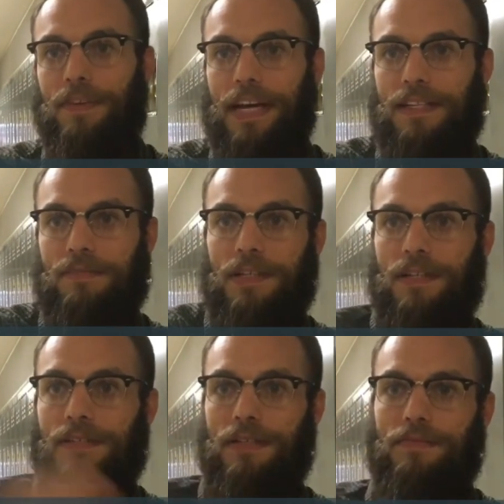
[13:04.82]
advice,
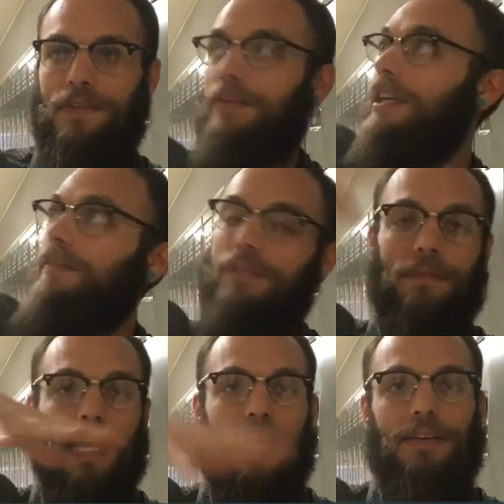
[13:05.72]
because they're viewing it
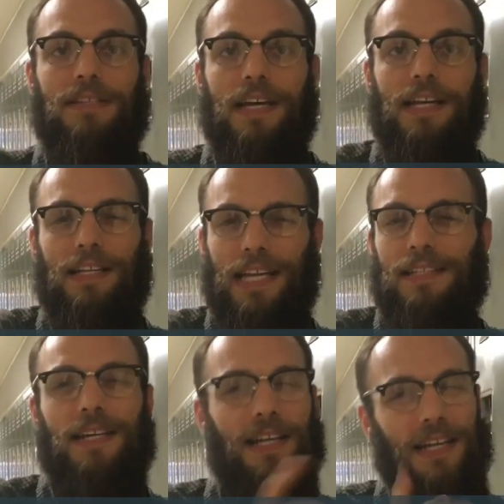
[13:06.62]
from that outside, and
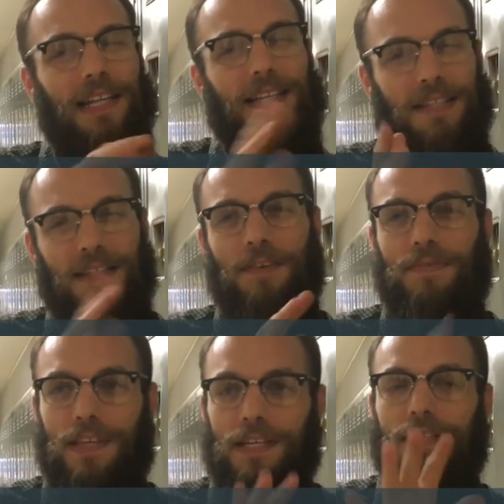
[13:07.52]
that's a
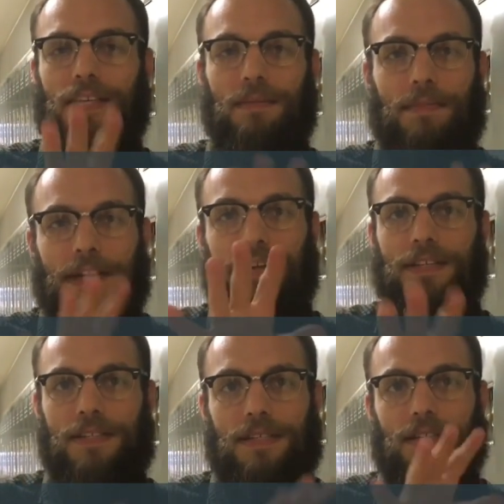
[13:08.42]
tough thing to get
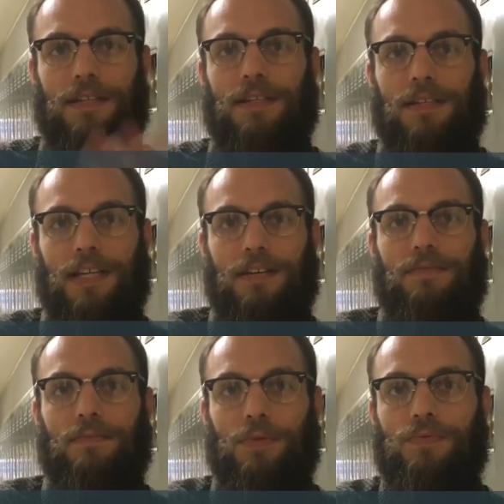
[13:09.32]
parents to kind
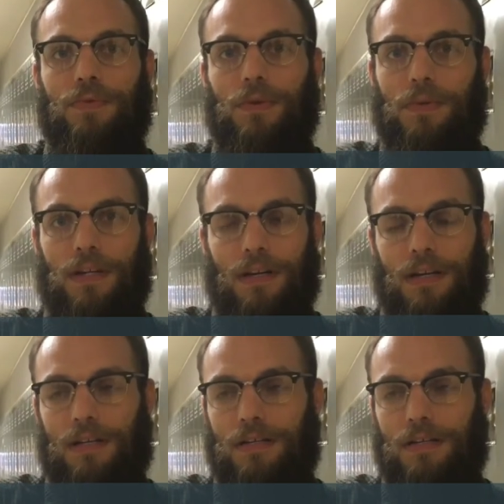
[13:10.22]
of move forward on.